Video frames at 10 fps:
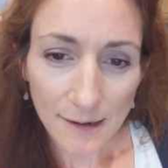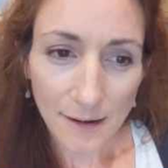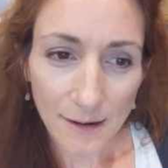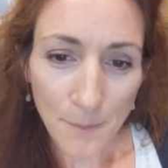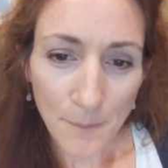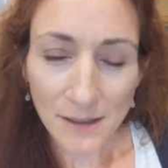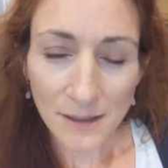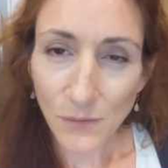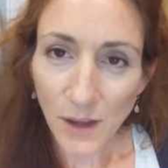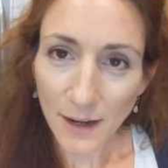companies have
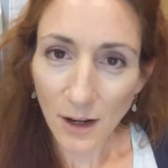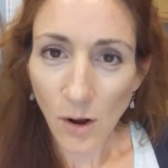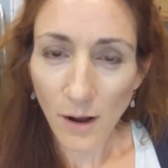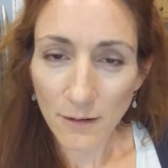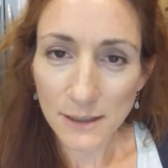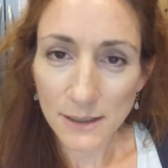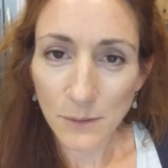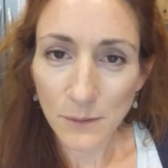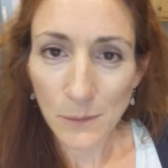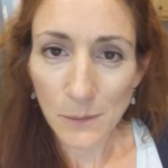kind of caught on to
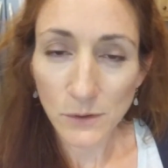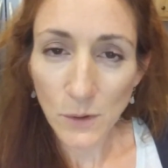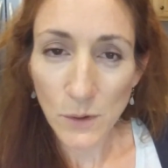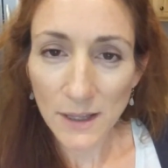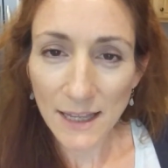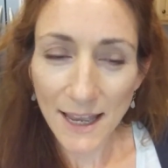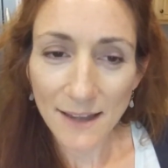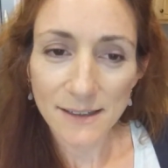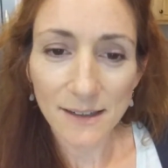people doing that,